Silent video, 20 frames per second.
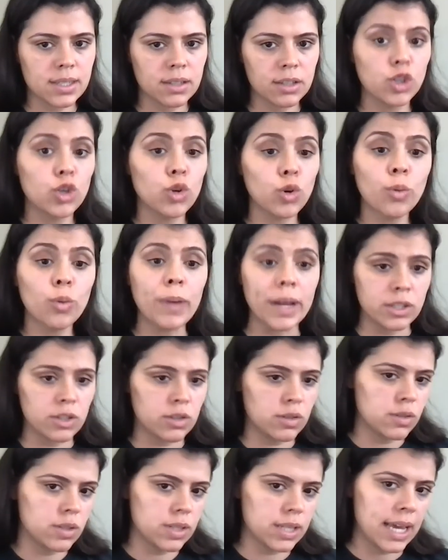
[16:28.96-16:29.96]
your
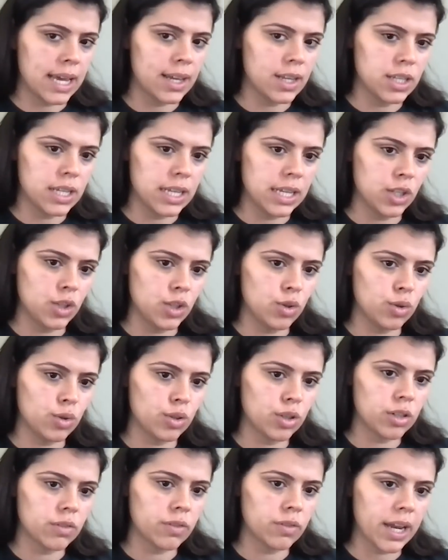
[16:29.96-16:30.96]
mentors had in your
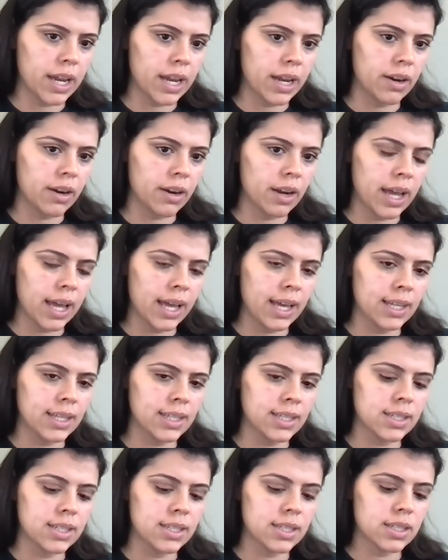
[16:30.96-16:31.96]
career?
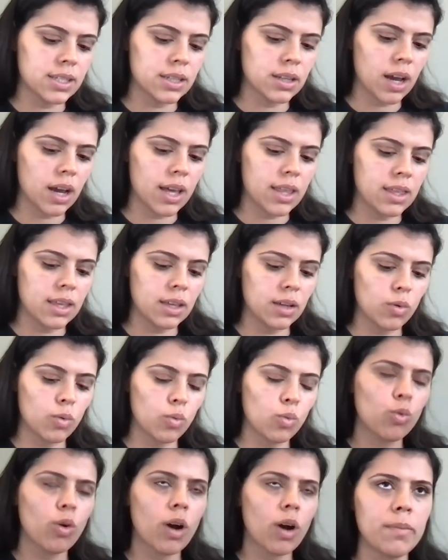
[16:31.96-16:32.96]
And I think
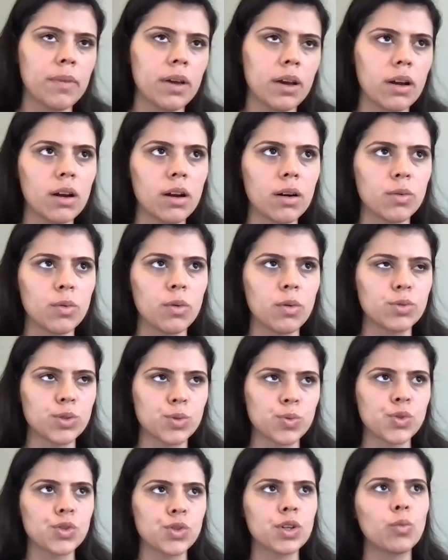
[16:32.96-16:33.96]
I was
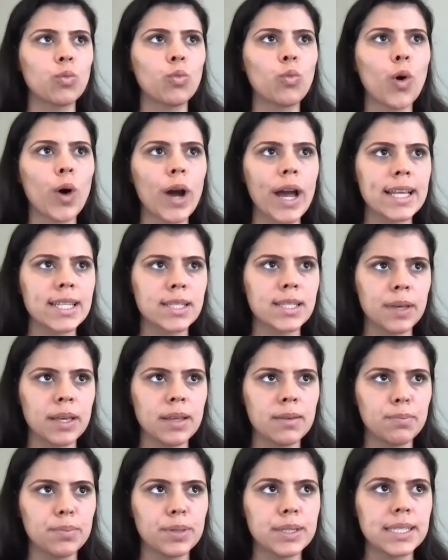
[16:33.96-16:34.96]
wondering what has
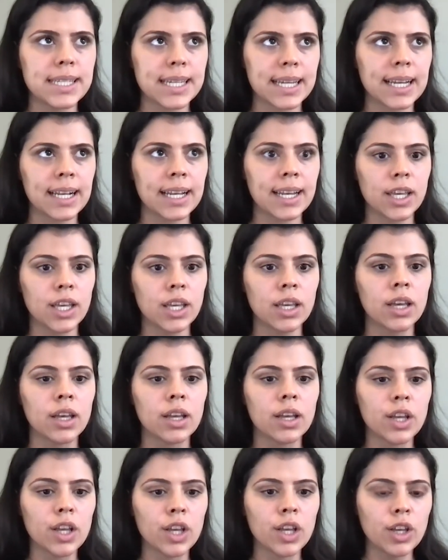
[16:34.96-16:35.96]
been particularly
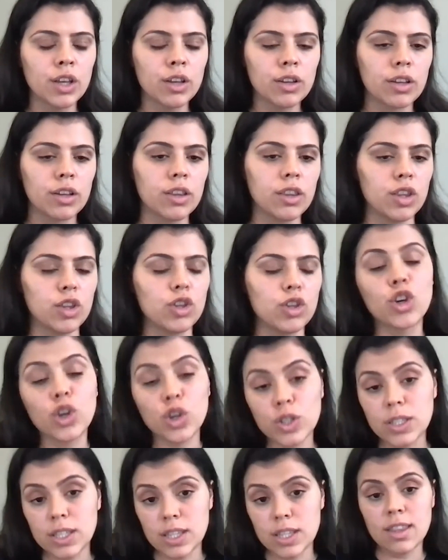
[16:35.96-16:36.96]

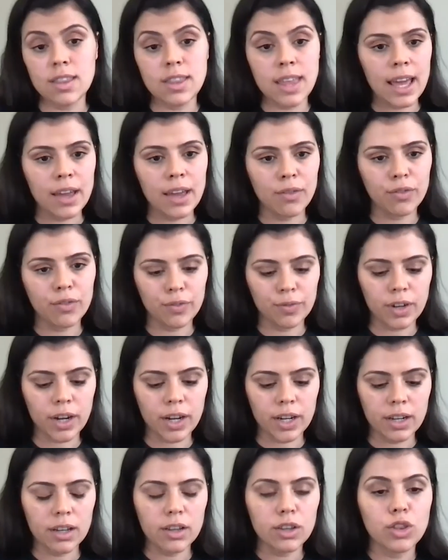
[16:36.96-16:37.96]
good that
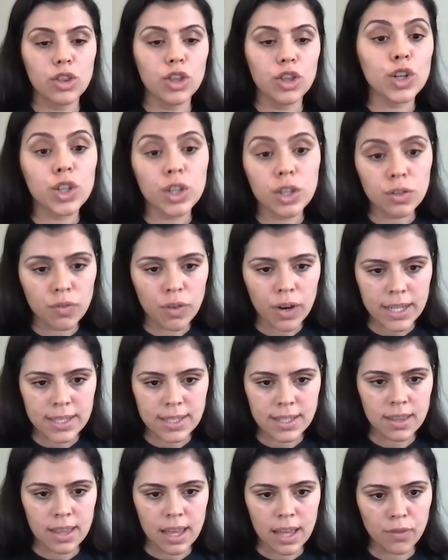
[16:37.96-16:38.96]
the good advice
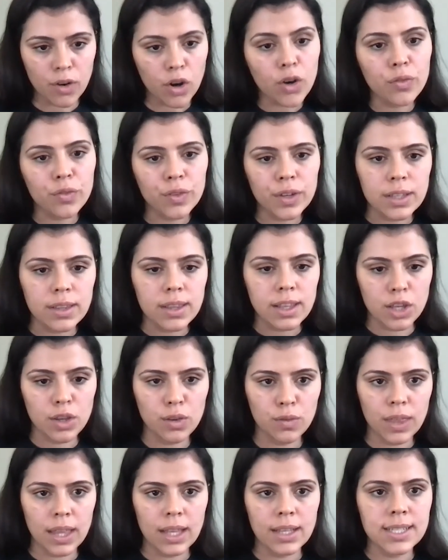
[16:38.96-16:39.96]
that they've offered that
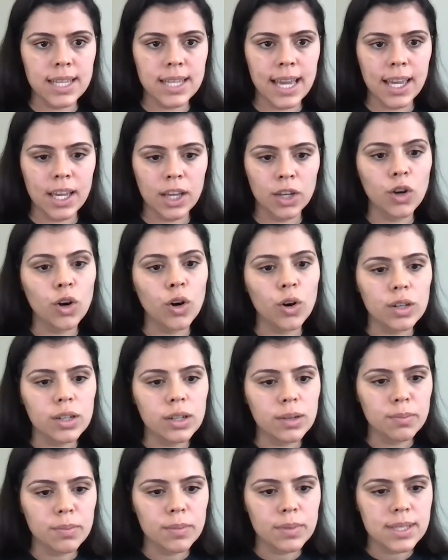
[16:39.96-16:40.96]
you've then taken
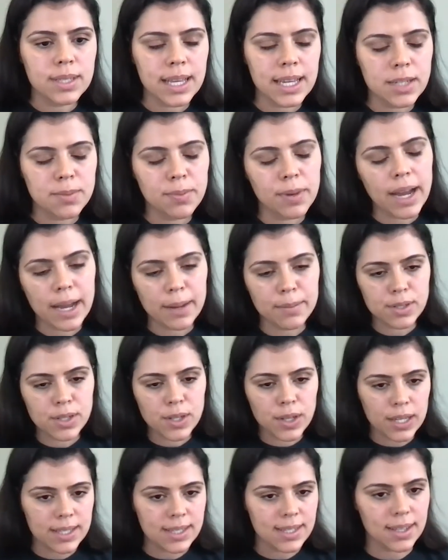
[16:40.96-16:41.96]
on. Sage, perhaps you
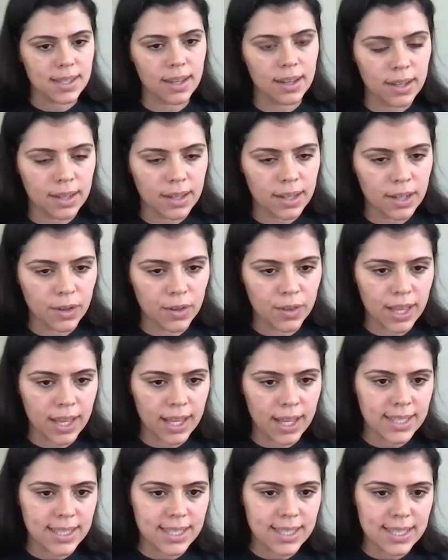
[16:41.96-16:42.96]
can start on that.